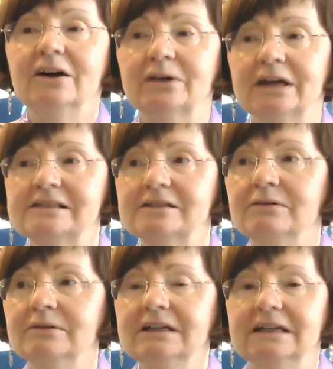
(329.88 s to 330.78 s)
Okay,
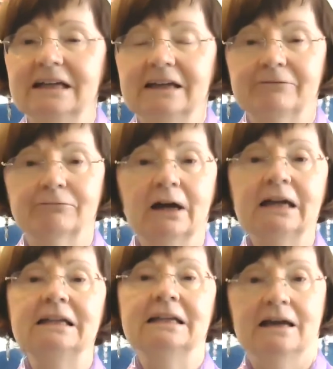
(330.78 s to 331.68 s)
so if
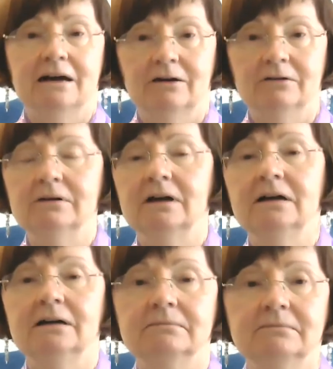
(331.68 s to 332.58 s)
right now
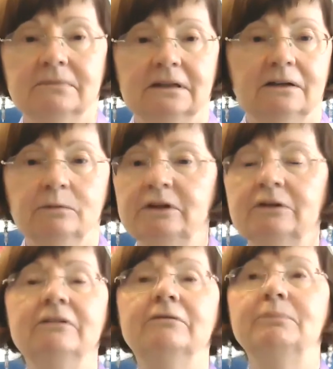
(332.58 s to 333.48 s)
we
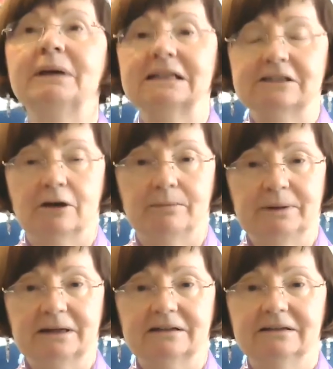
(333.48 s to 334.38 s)
don't even pick a
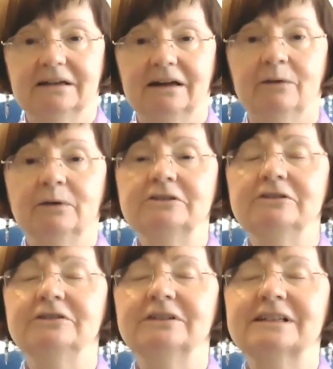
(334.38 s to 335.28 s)
topic, I want you to